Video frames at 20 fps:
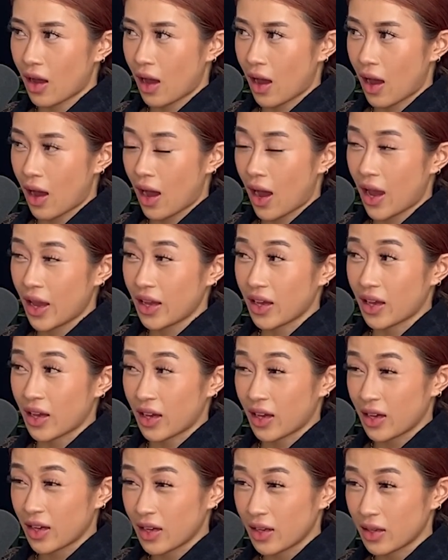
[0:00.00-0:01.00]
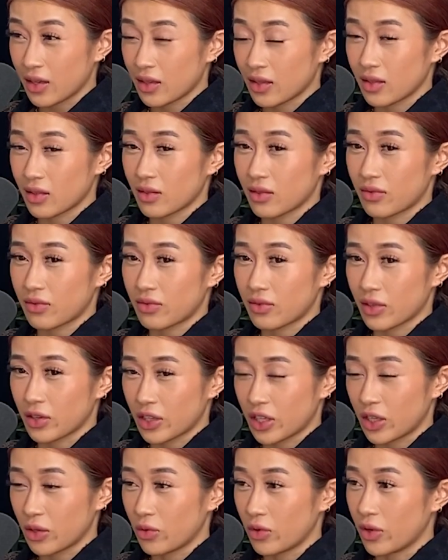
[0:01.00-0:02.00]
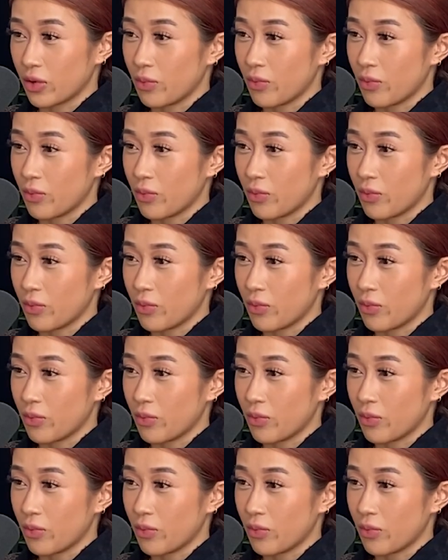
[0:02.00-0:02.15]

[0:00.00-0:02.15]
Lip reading: I hate flirting with